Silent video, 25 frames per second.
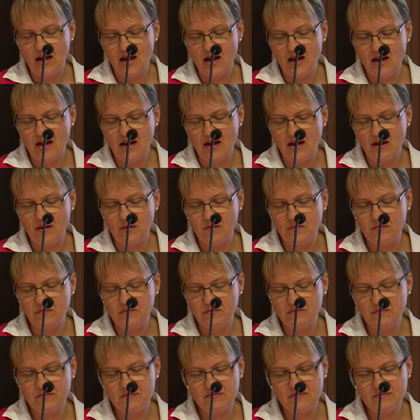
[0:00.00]

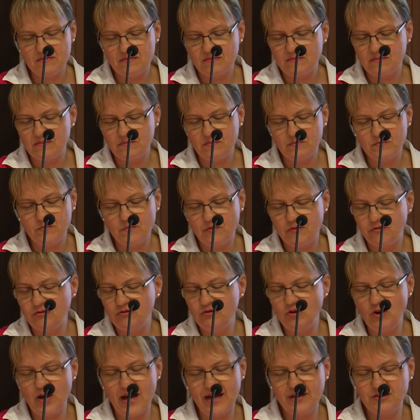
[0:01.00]
um,
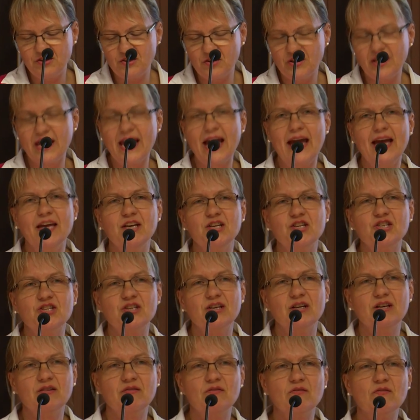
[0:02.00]
through
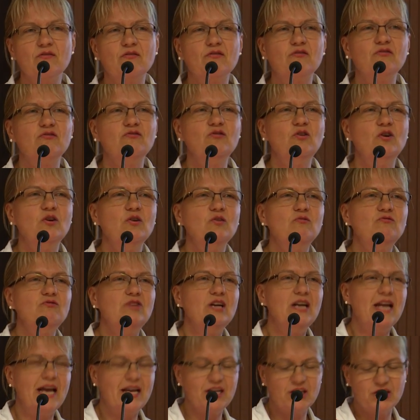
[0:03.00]
education, through
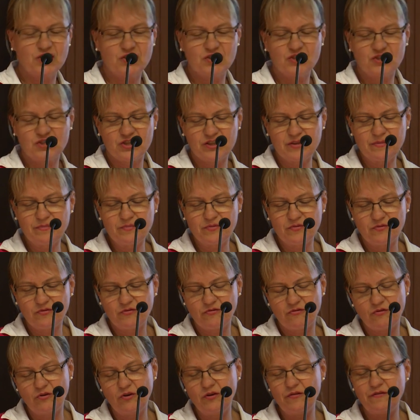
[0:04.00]
relationships,
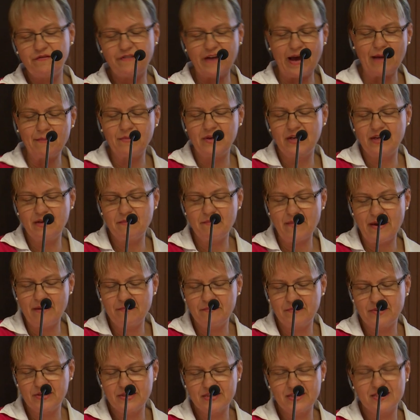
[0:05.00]
through family
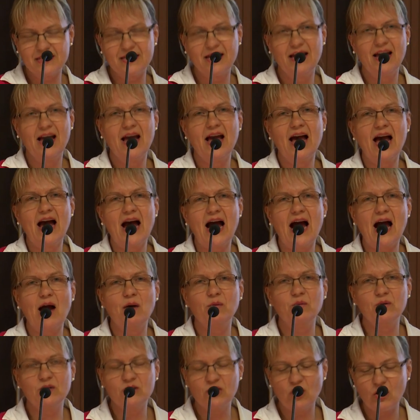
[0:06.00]
members. I
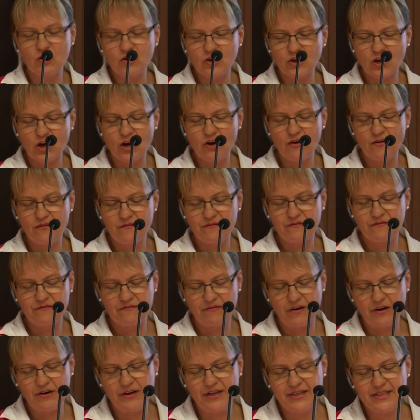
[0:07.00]
will not go
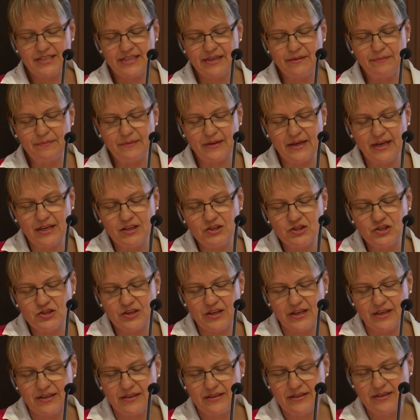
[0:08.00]
very deeply into
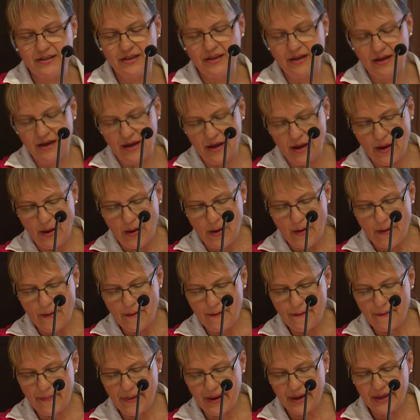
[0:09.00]
it,
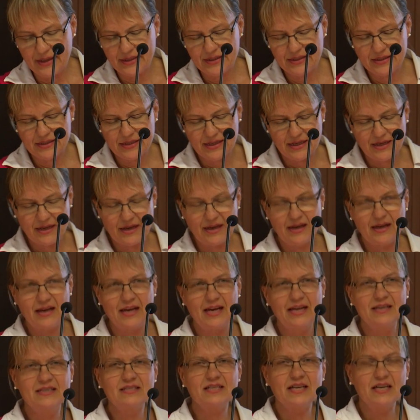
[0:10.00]
but
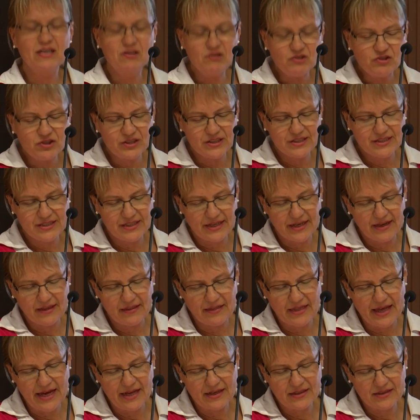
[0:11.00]
it's
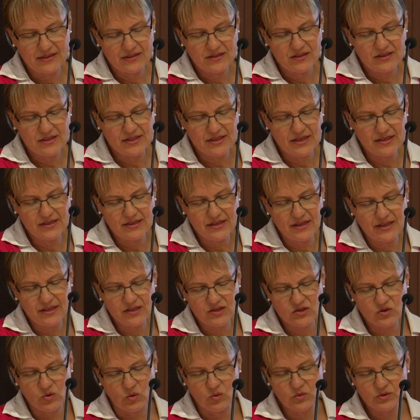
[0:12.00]
interesting that Cicely
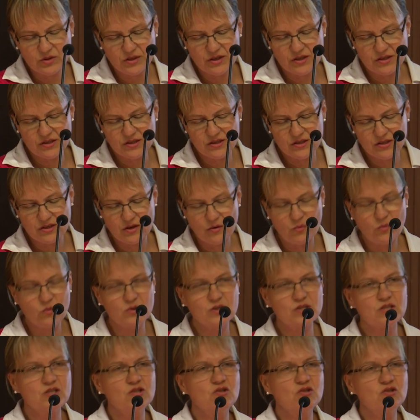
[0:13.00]
Saunders was